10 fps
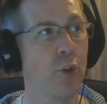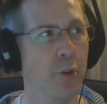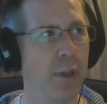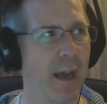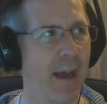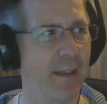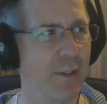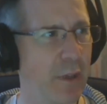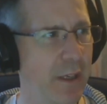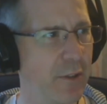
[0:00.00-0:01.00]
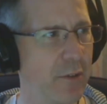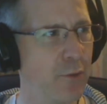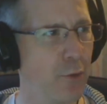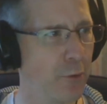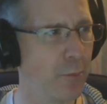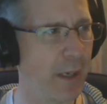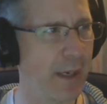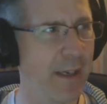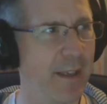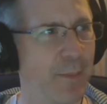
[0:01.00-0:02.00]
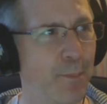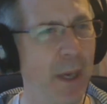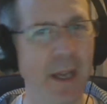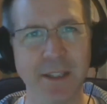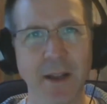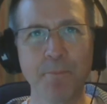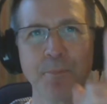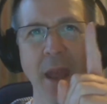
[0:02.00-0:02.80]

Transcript: good as it normally is, but